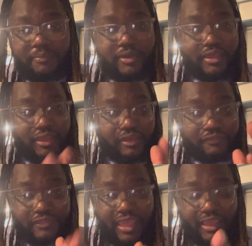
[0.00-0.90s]
but
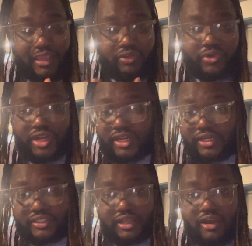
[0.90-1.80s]
if that ingredient
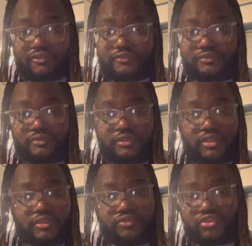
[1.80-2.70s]
is off,
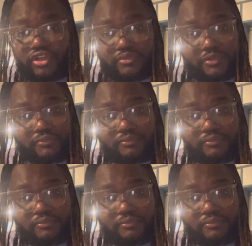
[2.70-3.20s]
trust me,